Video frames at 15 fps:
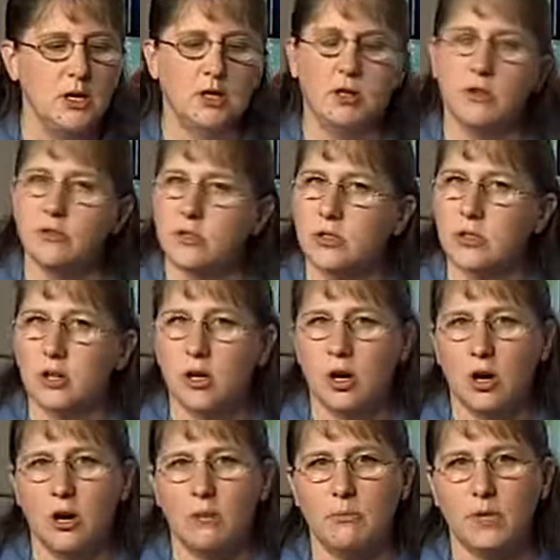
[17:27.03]
closer to
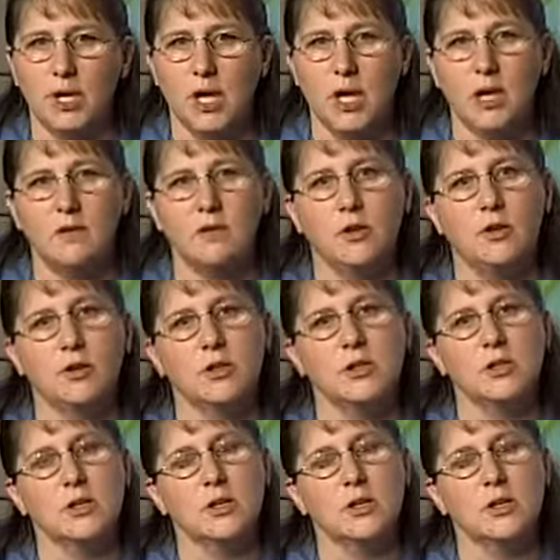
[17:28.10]
calm behaviors,